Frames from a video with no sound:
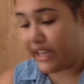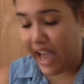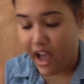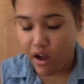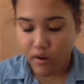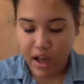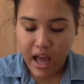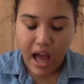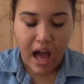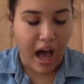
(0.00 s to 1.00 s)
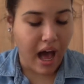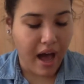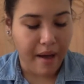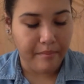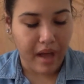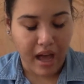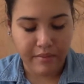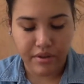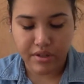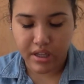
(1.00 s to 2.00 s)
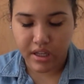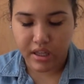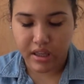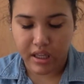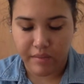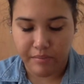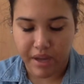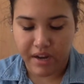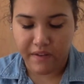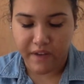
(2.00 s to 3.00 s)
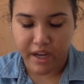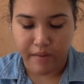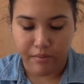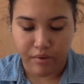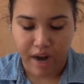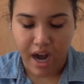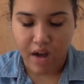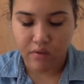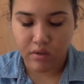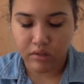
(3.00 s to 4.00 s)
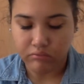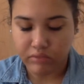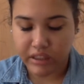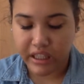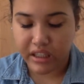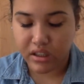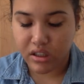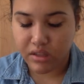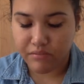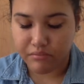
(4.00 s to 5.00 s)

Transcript: now, I'm using the Benefit Browsings,